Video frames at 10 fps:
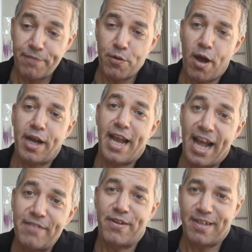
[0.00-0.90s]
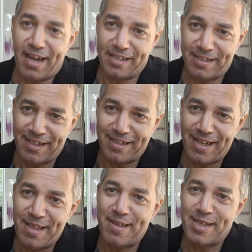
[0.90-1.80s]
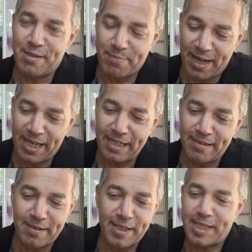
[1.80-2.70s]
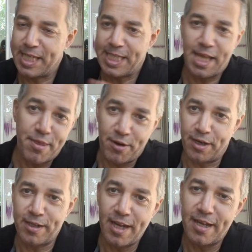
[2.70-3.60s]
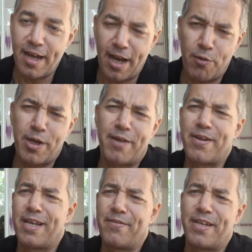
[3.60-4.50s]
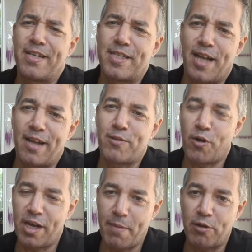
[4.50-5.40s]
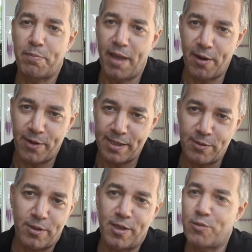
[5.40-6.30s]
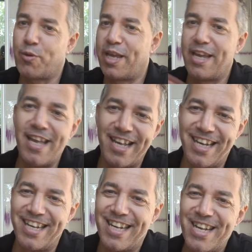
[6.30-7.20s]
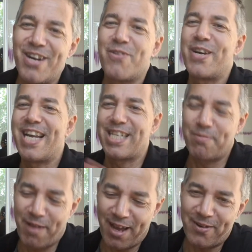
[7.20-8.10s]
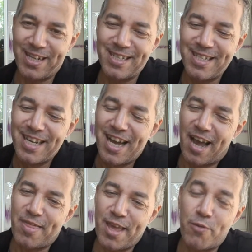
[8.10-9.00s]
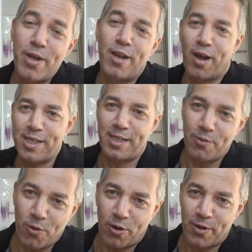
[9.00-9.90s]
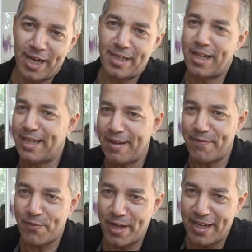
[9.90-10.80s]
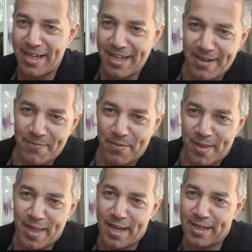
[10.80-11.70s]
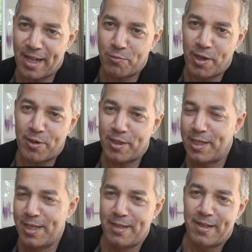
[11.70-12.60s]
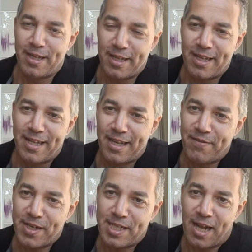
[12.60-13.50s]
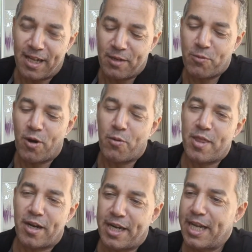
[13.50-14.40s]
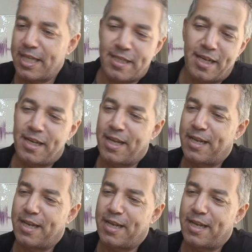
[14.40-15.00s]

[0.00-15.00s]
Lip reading: If you're an advertisers in the space, this is the third. I don't want to even start talking about parents because we we as parents, I think we lost the war, right? Like if we think that we could even start a war with our kids and